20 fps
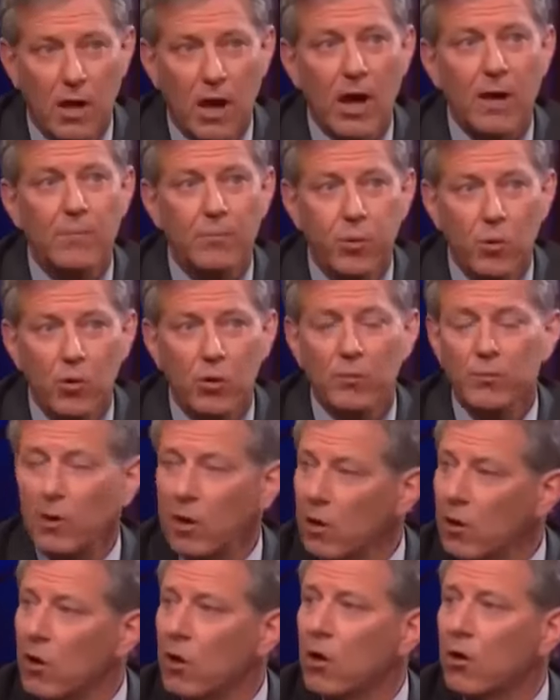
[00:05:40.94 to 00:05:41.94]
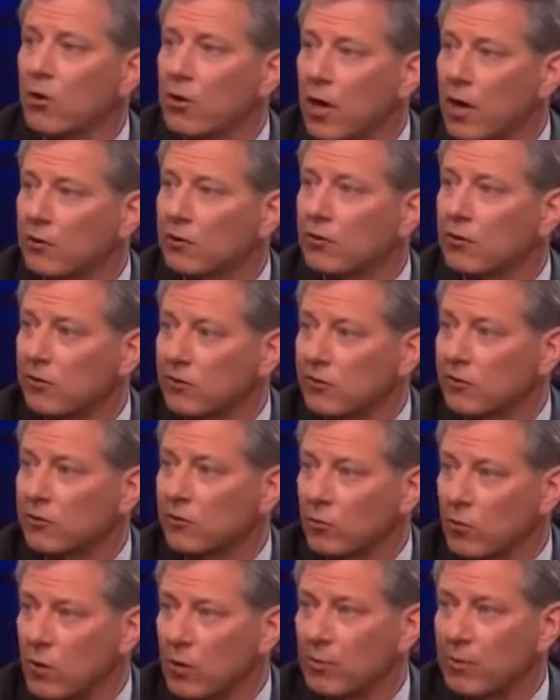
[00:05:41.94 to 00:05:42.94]
I poured my heart out to
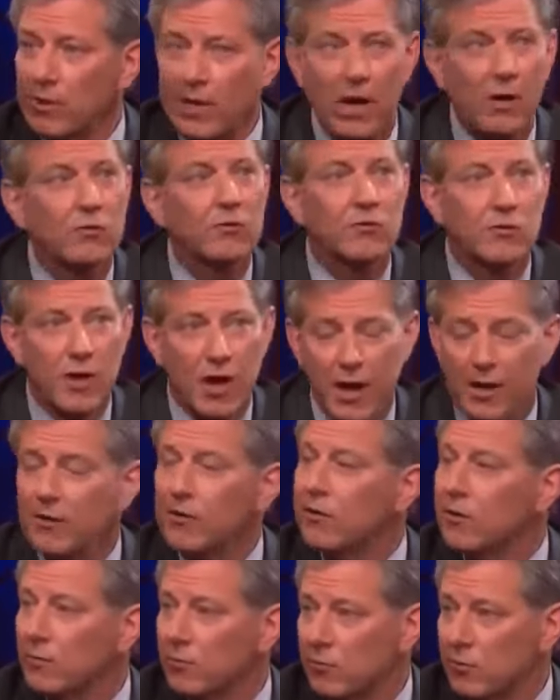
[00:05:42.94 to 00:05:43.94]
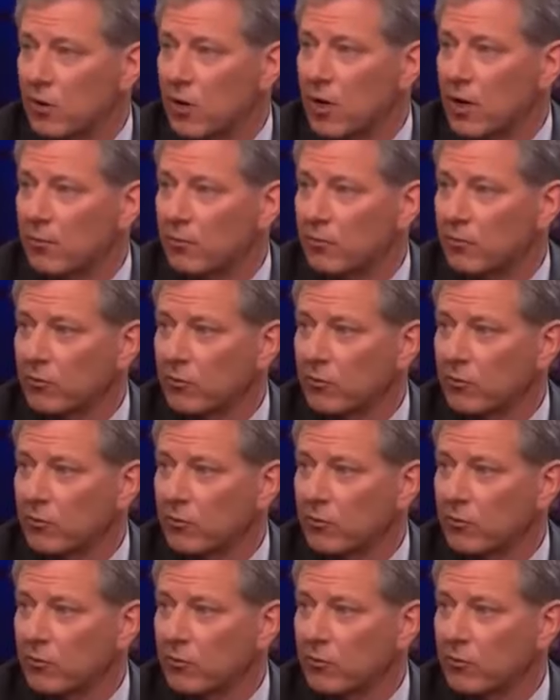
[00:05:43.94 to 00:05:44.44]
this woman outside of them tapes.